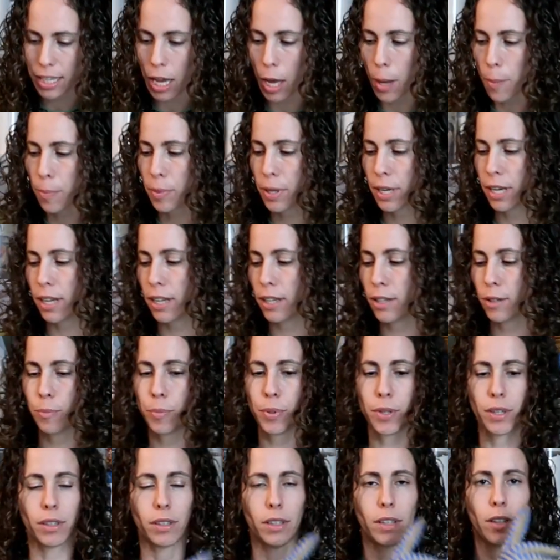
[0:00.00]
up and I'll
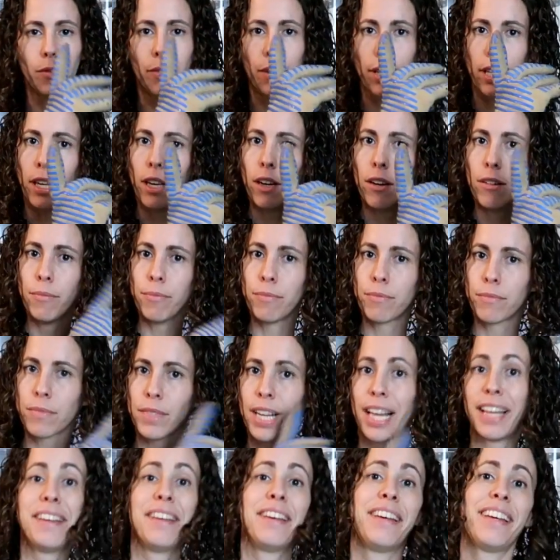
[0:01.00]
put a little video
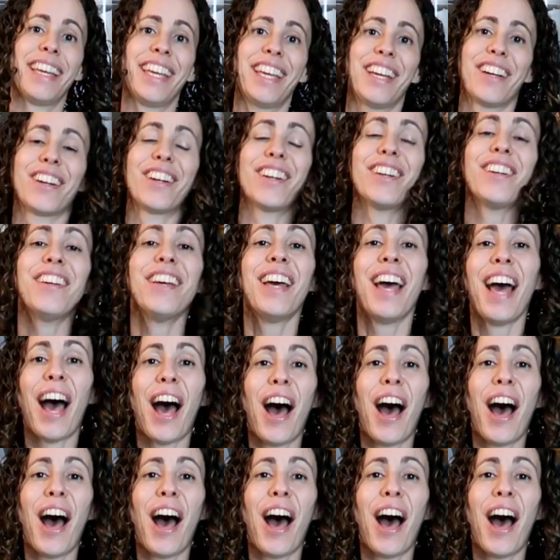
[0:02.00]
here,